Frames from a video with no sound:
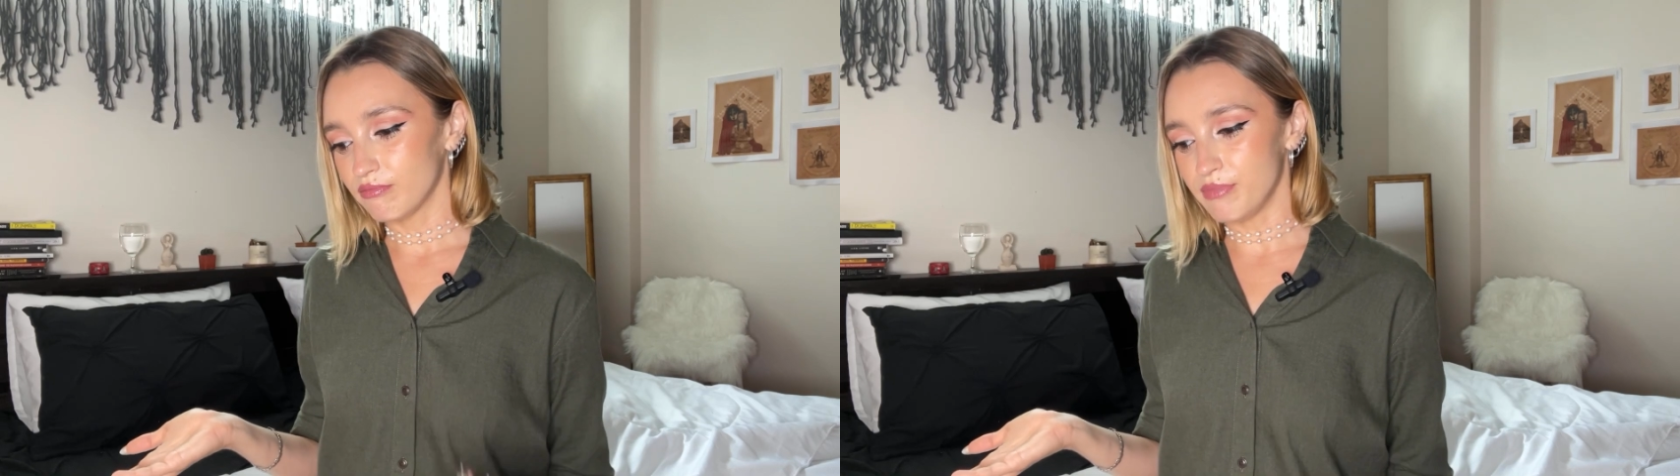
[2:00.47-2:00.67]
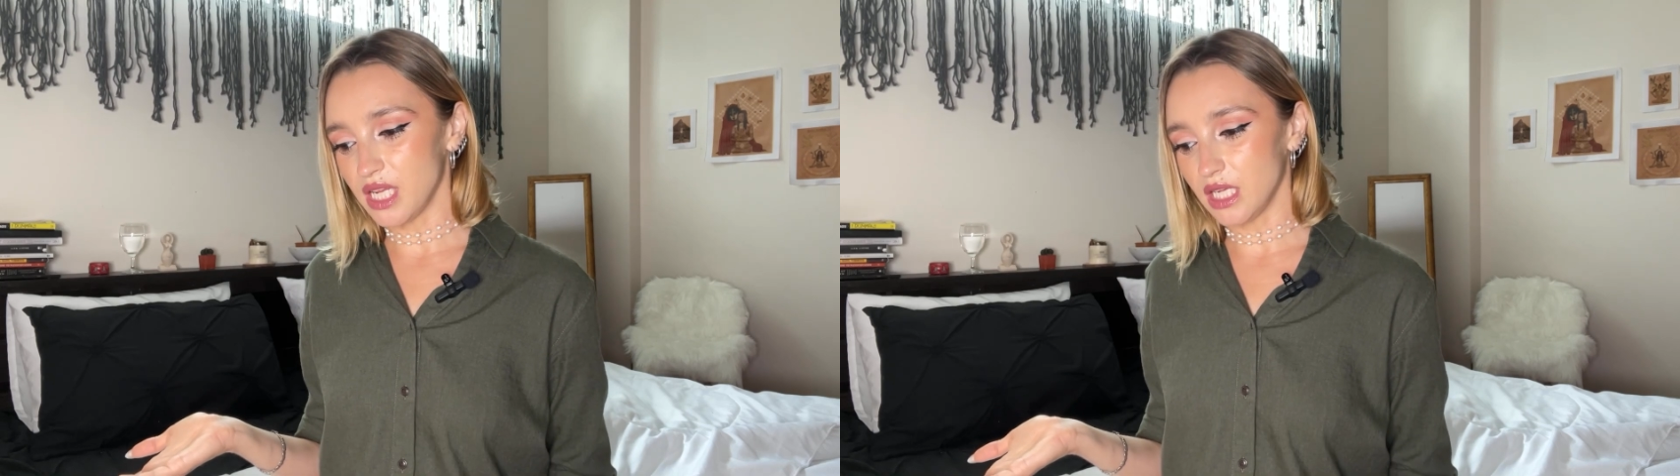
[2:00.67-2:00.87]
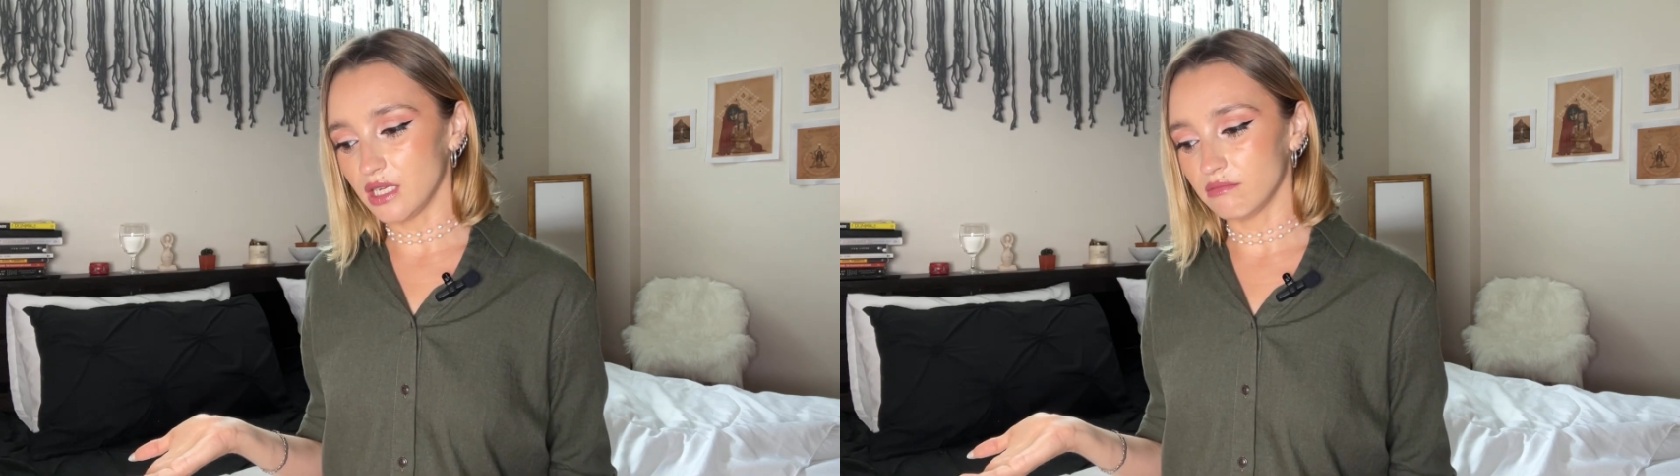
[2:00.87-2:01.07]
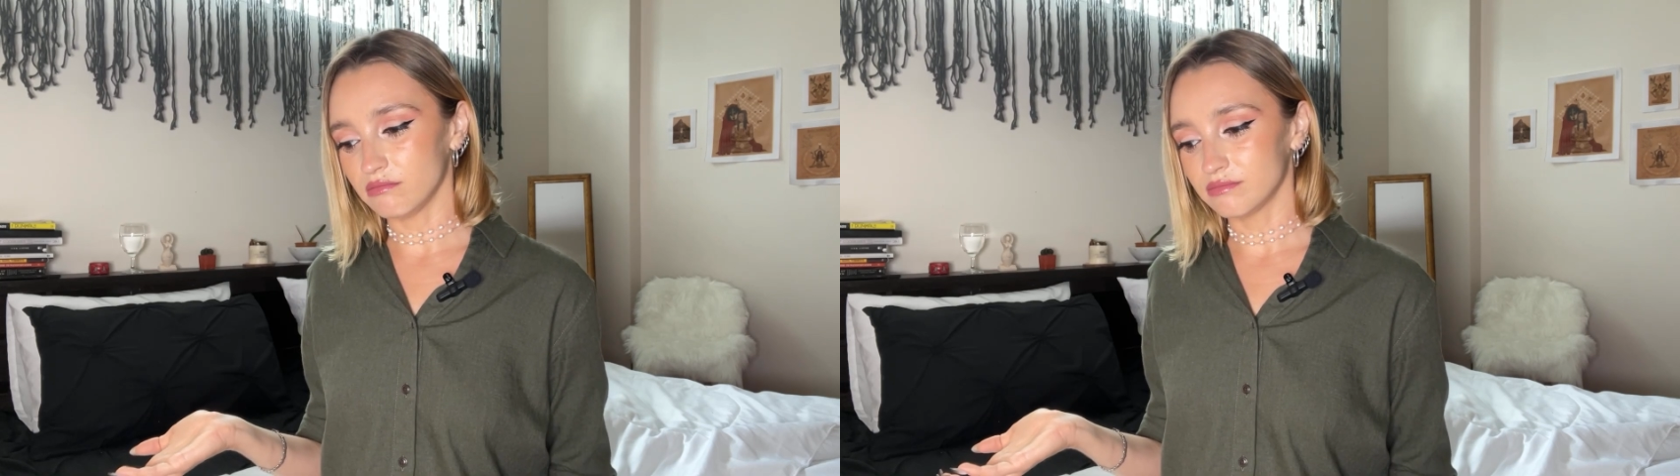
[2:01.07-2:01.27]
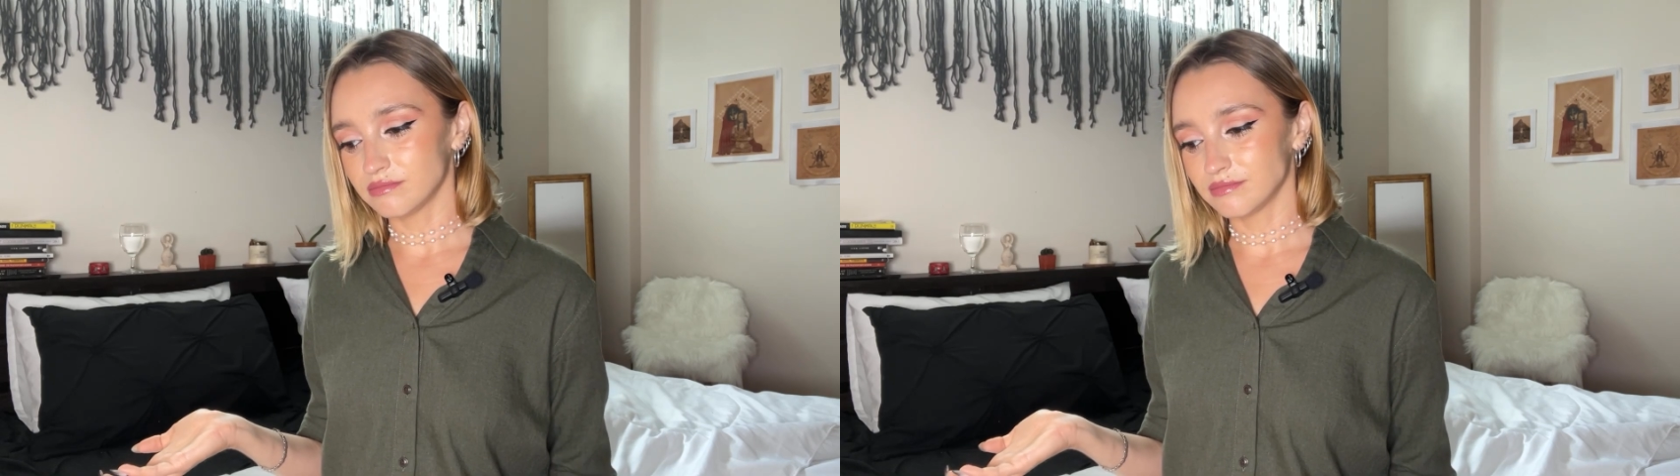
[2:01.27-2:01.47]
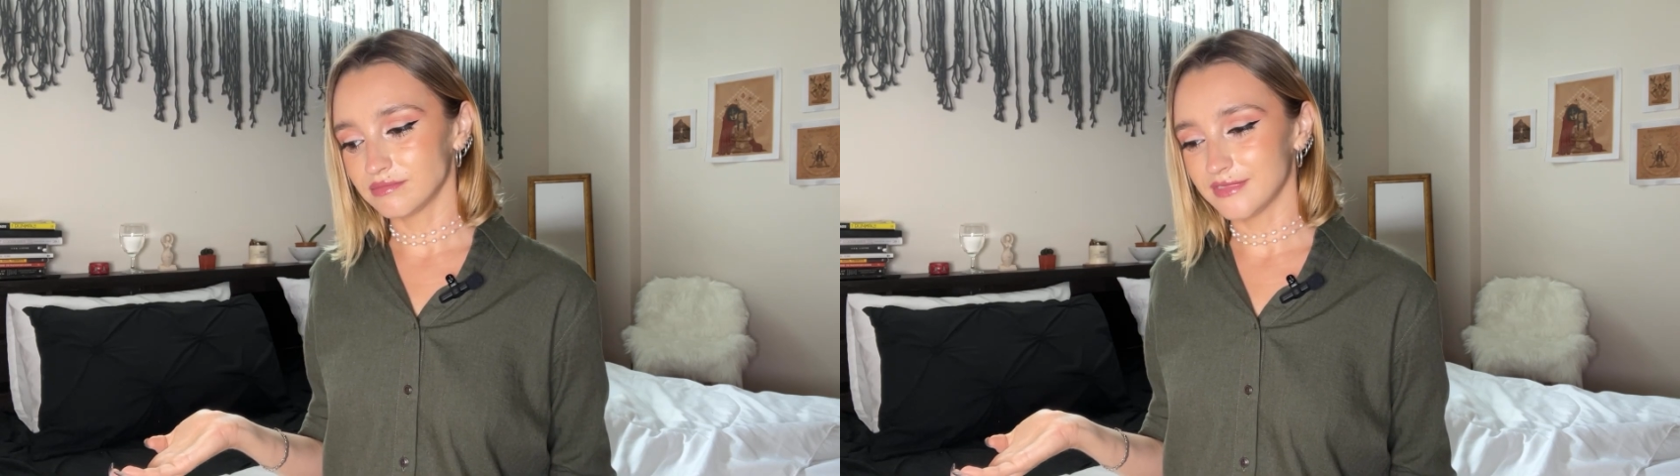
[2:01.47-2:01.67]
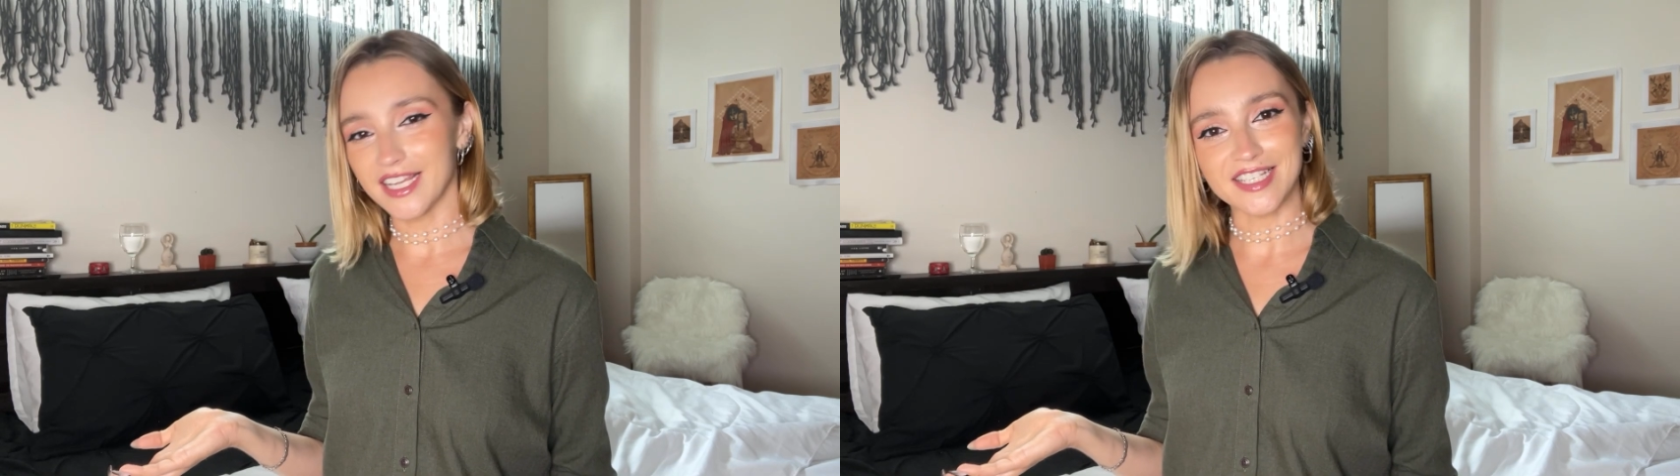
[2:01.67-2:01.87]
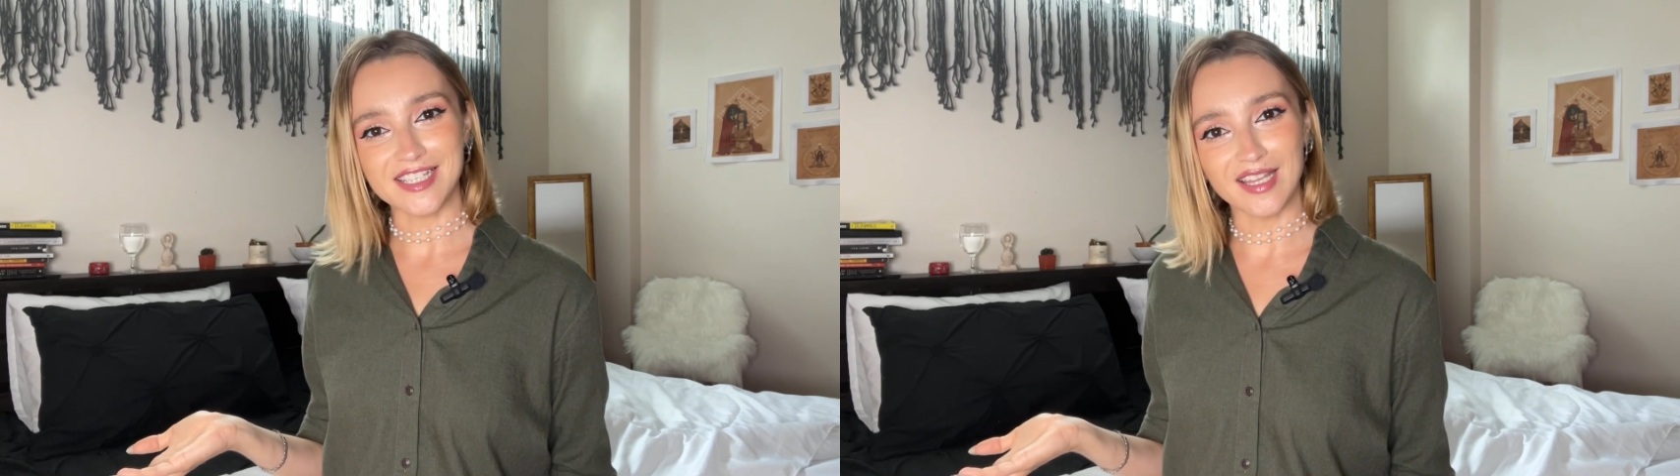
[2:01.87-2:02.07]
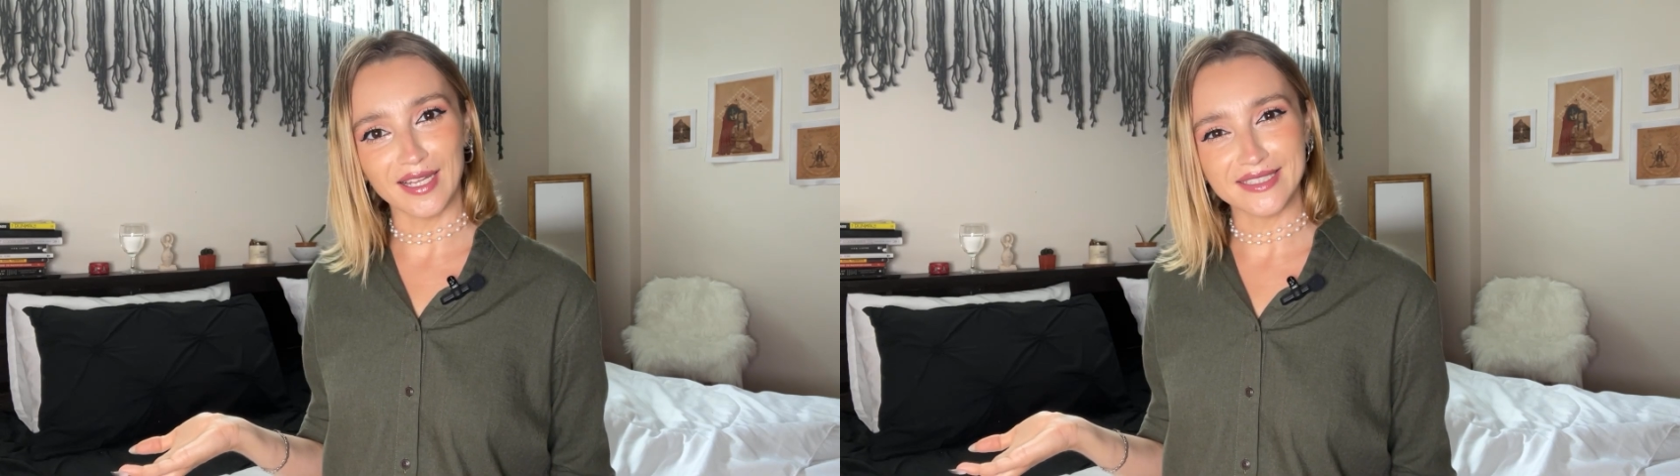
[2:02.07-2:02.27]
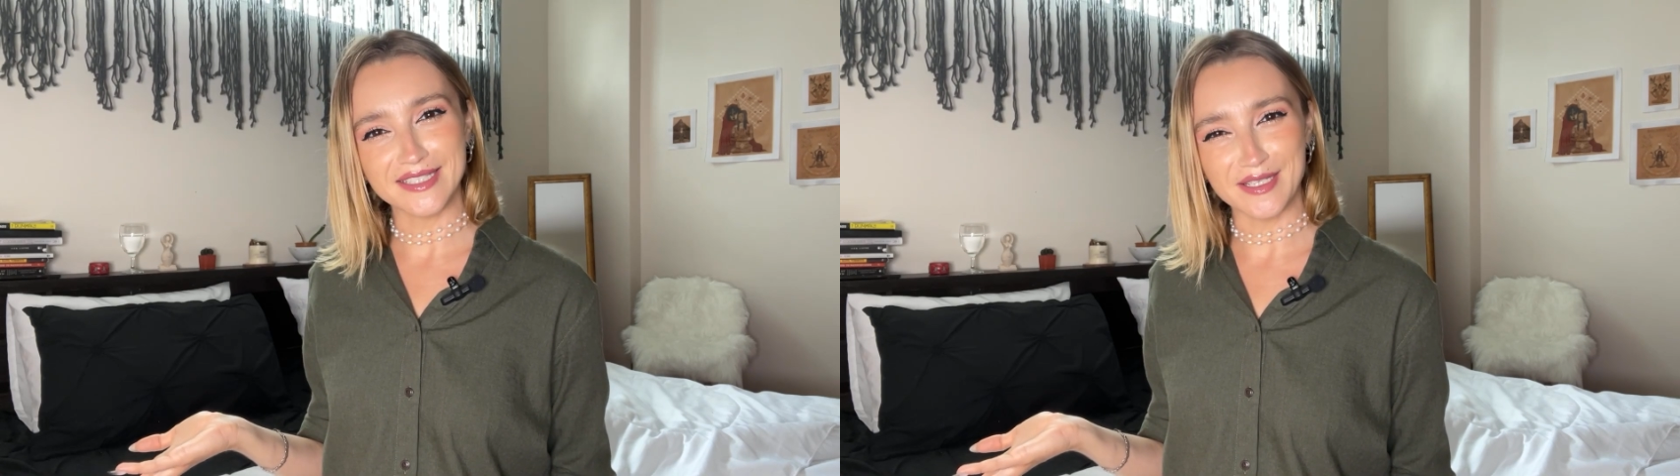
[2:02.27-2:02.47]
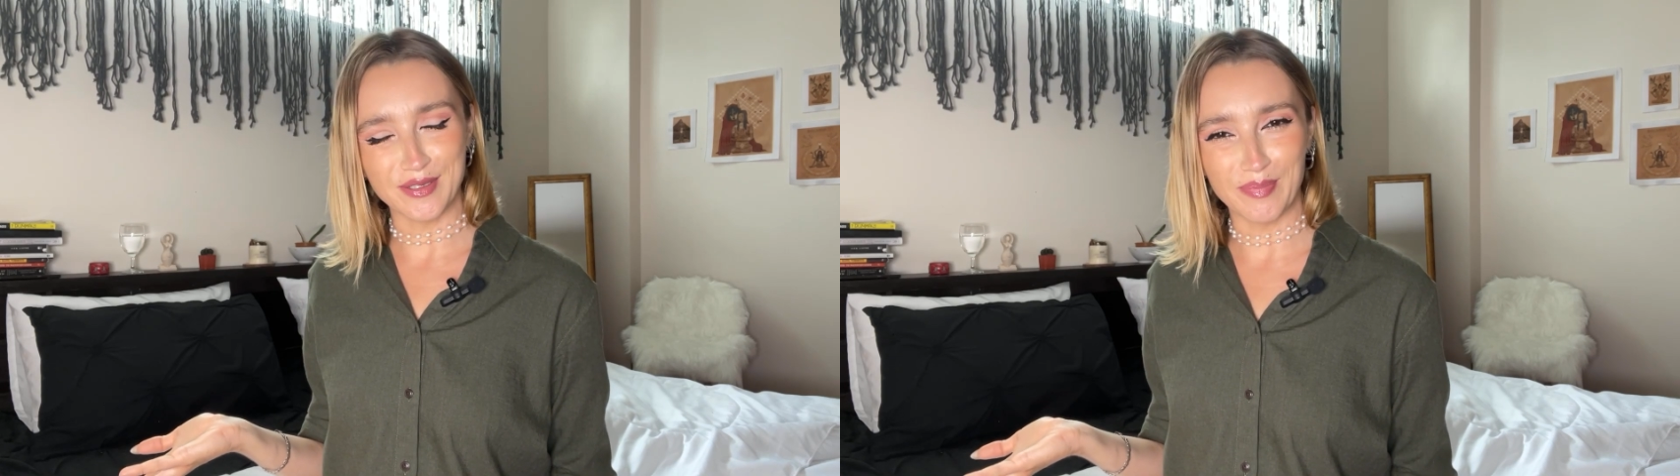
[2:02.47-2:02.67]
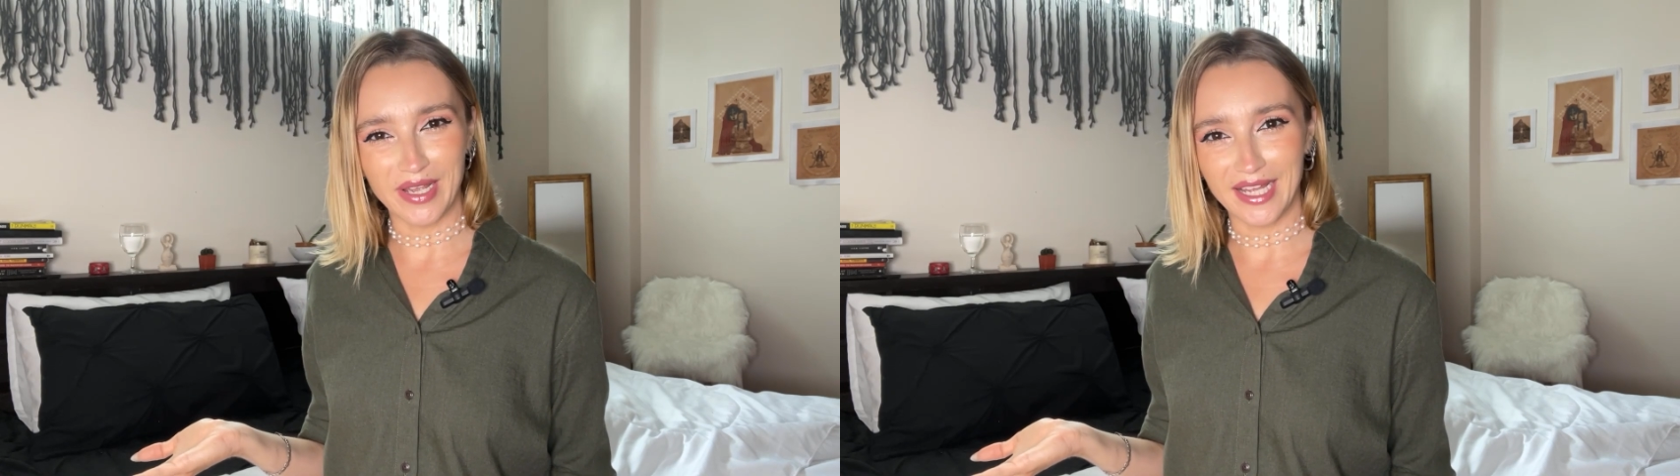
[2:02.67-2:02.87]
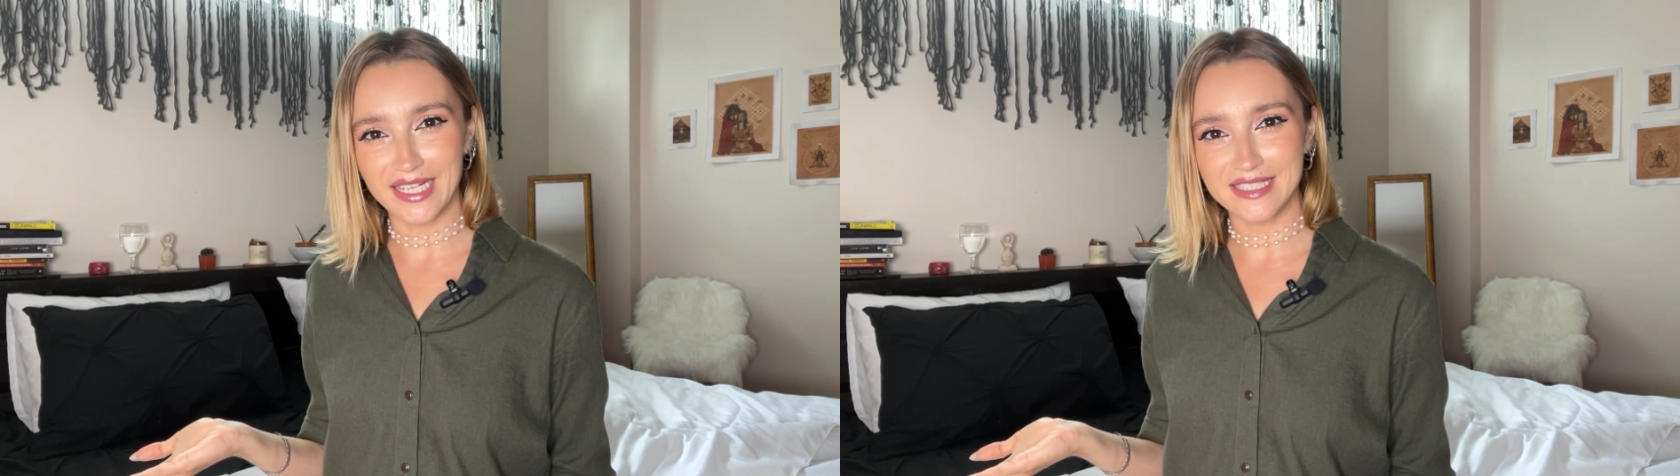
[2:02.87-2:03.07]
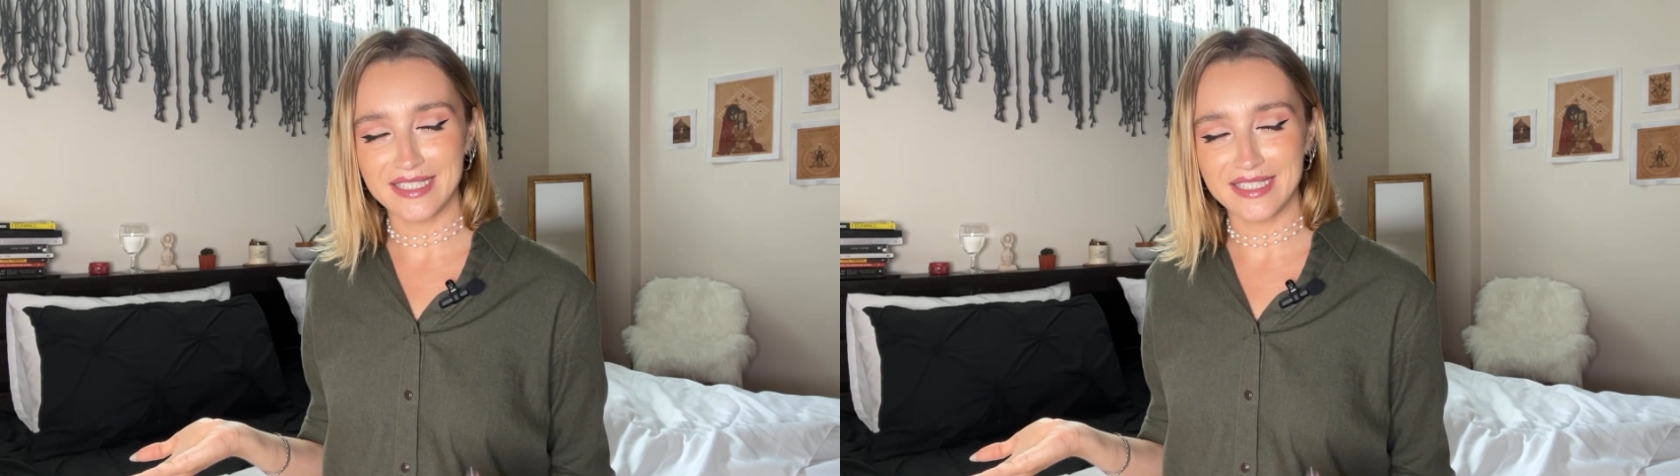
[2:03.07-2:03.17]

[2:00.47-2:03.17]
being a slut is bad,